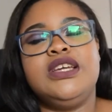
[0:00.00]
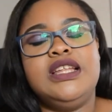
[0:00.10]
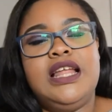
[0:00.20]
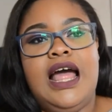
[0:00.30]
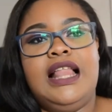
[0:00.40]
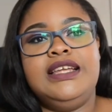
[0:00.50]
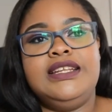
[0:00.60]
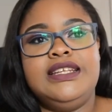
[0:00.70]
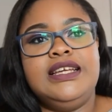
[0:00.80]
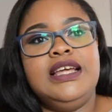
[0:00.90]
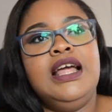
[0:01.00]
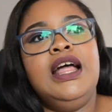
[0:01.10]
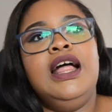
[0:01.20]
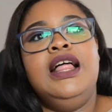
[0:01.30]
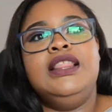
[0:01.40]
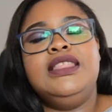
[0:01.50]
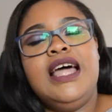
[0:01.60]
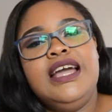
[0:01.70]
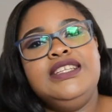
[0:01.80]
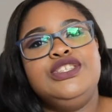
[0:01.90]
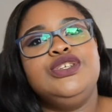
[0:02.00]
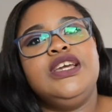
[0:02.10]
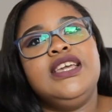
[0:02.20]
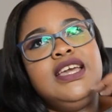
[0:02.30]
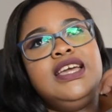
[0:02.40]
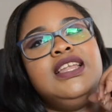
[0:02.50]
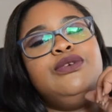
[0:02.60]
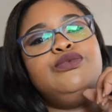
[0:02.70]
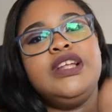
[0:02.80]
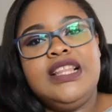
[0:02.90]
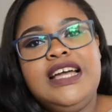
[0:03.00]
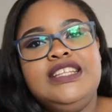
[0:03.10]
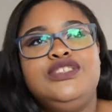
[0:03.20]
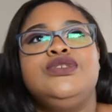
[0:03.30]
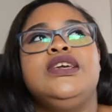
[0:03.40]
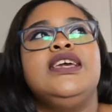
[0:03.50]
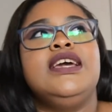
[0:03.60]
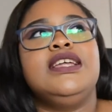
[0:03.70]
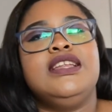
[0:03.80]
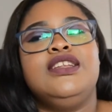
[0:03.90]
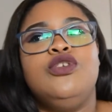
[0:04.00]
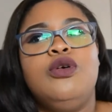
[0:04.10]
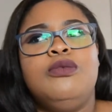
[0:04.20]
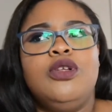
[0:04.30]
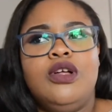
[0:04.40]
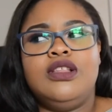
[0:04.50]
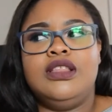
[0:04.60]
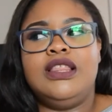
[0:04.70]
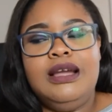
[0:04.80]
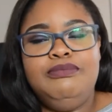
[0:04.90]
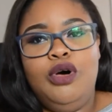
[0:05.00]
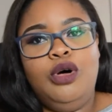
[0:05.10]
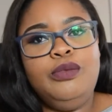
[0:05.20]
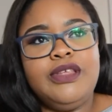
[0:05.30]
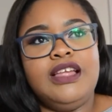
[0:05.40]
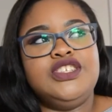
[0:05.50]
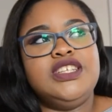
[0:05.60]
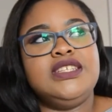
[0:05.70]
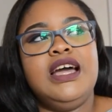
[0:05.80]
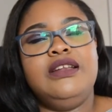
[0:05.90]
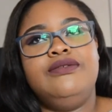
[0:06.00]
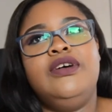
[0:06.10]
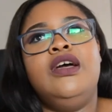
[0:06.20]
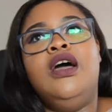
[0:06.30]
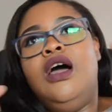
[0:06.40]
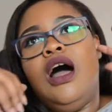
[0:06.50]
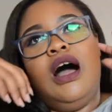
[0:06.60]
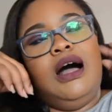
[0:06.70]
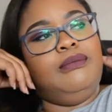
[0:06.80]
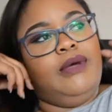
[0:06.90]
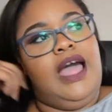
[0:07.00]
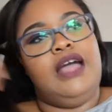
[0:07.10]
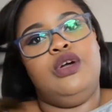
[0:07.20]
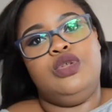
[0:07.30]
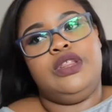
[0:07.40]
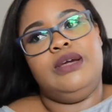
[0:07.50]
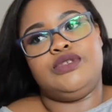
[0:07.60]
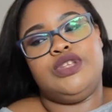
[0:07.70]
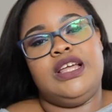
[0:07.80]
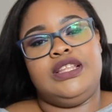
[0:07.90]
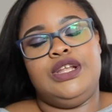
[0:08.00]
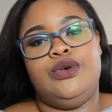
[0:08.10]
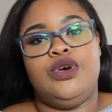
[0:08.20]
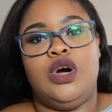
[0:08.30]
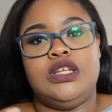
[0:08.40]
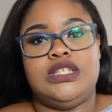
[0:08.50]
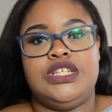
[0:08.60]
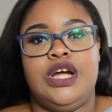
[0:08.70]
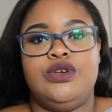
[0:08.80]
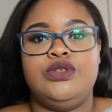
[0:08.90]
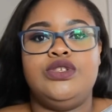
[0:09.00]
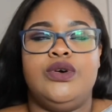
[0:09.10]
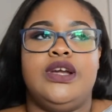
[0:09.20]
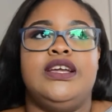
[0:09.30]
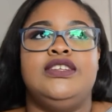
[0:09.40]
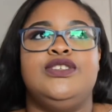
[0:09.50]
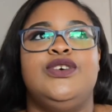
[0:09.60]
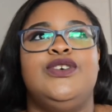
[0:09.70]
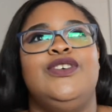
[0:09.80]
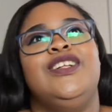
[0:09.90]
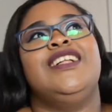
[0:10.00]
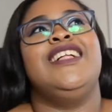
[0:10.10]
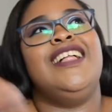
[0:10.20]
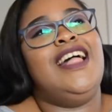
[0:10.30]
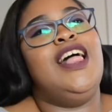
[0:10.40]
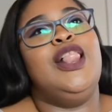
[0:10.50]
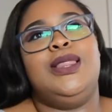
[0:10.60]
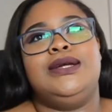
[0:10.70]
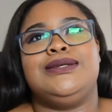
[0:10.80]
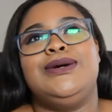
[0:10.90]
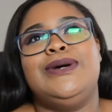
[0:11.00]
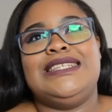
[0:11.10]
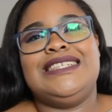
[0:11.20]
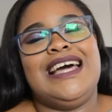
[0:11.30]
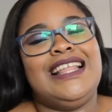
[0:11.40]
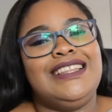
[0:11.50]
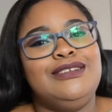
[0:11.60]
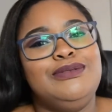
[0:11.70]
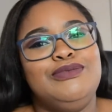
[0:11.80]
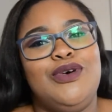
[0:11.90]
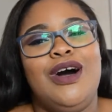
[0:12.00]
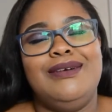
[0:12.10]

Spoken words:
You can get LED lights, you can get ring lights, you can get normal light bulbs, and just kind of angle them so that they don't cast shadows. Okay, so let's go into that a little bit more.